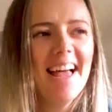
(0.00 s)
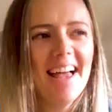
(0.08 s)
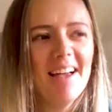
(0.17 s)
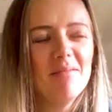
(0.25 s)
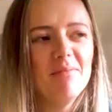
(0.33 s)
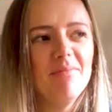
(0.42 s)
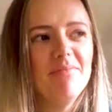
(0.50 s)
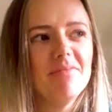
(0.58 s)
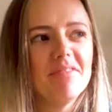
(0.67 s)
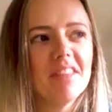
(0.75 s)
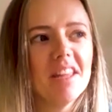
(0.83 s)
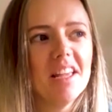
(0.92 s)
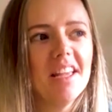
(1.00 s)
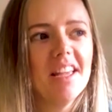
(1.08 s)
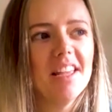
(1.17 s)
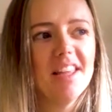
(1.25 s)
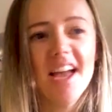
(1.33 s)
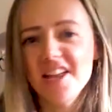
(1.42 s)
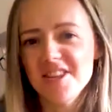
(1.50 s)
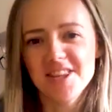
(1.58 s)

um, they had